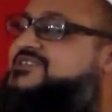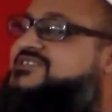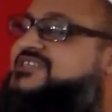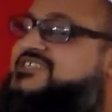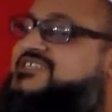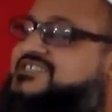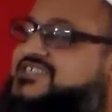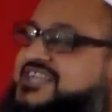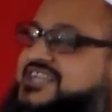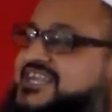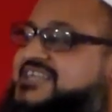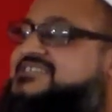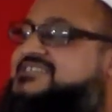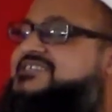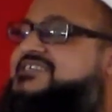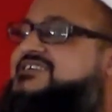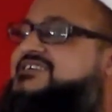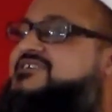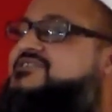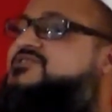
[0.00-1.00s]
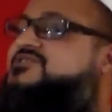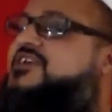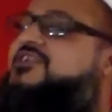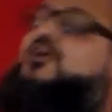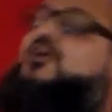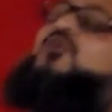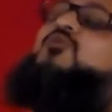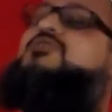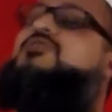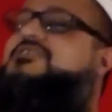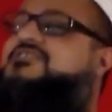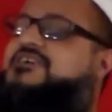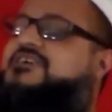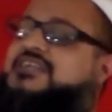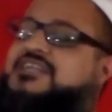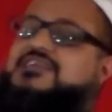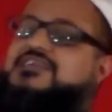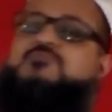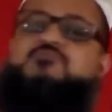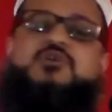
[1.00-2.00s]
is cleanliness, and only the
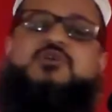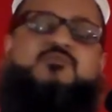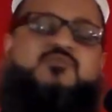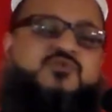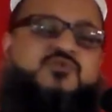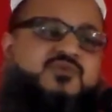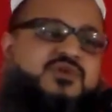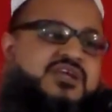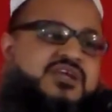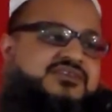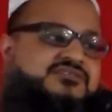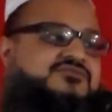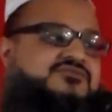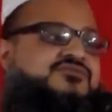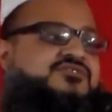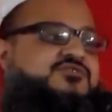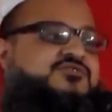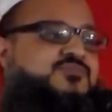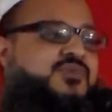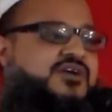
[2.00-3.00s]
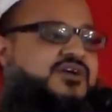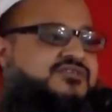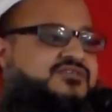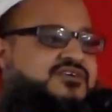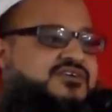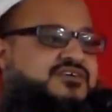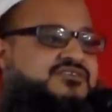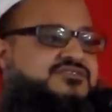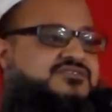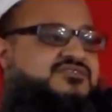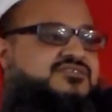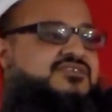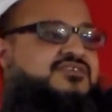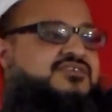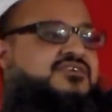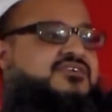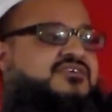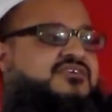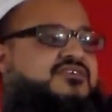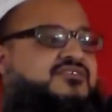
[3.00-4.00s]
clean people will enter into paradise.
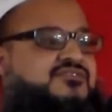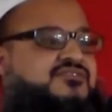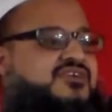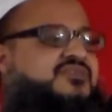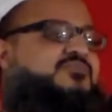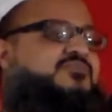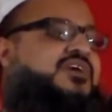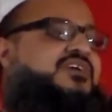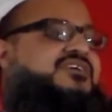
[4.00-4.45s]
Right?